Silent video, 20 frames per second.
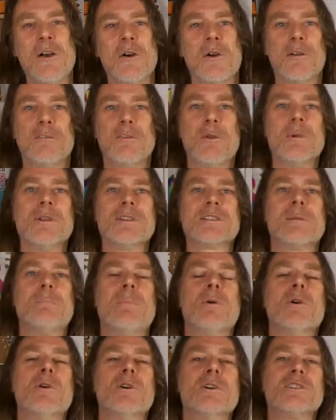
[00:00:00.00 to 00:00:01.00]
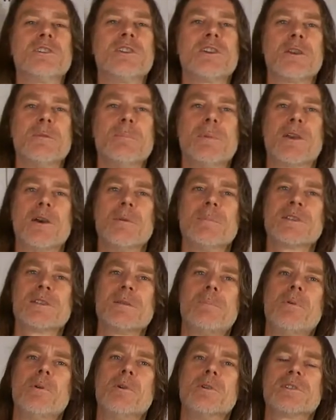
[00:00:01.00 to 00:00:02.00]
Or if you want to support us, you can become a
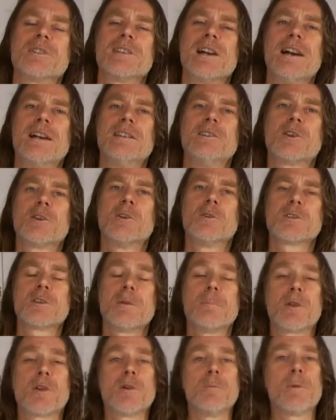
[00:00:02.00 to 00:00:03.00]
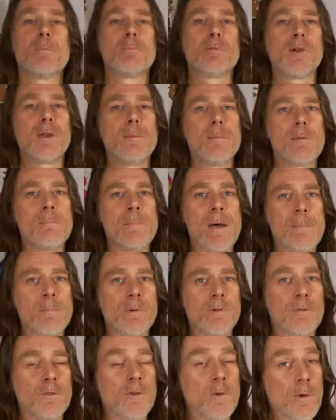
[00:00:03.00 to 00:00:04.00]
supporter and you can also become a premium
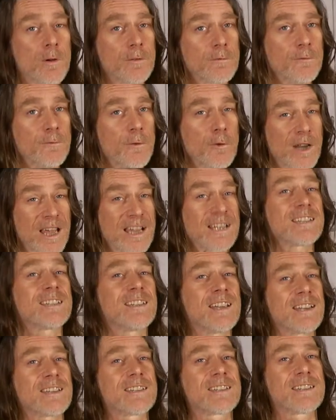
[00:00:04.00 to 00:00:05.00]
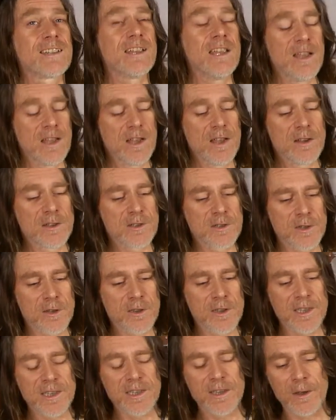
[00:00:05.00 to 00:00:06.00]
member if you want full access to
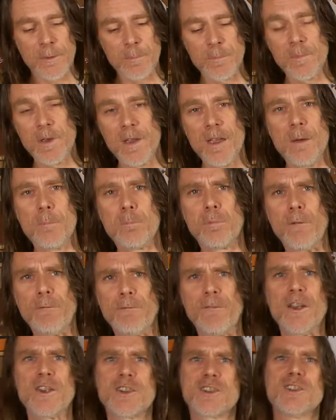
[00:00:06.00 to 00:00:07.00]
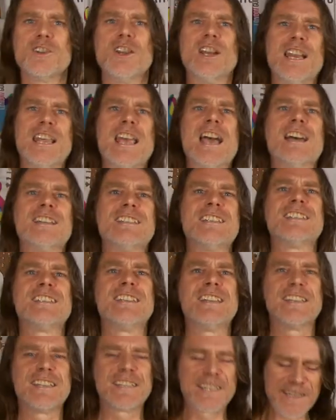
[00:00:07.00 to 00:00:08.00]
the professionally
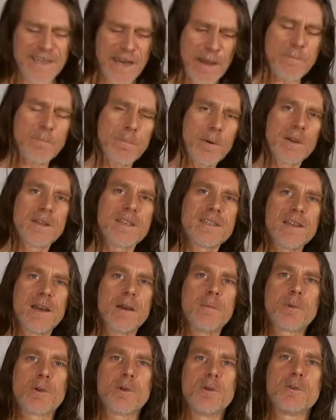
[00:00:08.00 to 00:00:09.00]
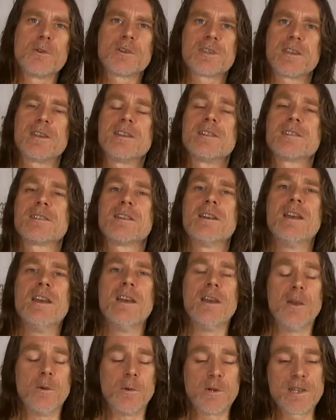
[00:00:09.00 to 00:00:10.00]
edited step-by-step courses,
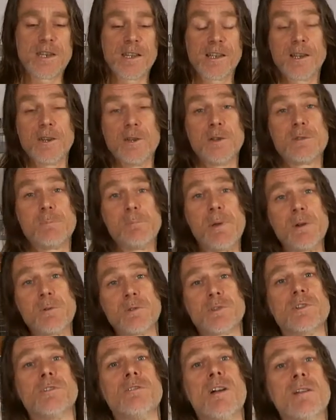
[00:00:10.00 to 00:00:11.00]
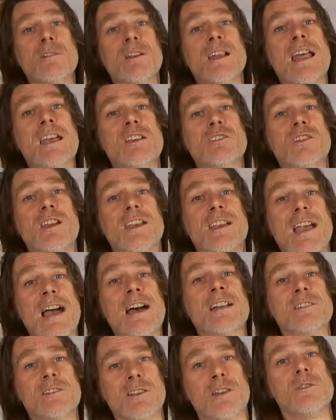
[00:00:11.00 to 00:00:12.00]
which includes build your own electric
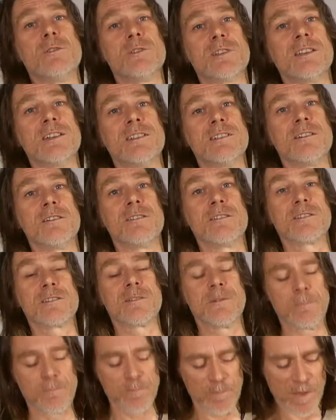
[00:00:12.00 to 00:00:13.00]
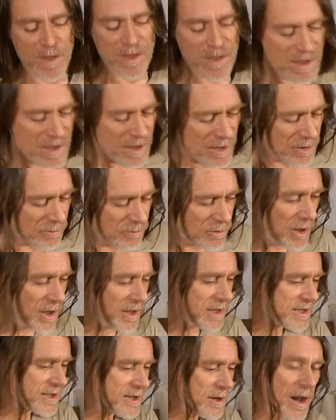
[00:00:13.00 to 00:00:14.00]
and acoustic guitars.
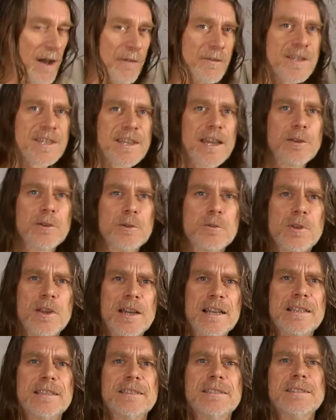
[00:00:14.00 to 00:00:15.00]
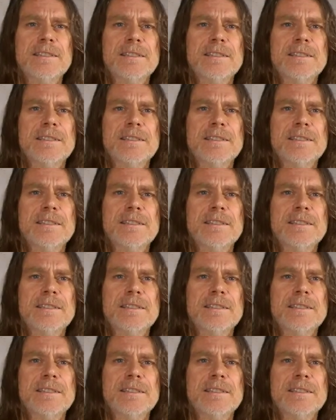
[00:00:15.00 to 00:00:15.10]
Right, so having said all that...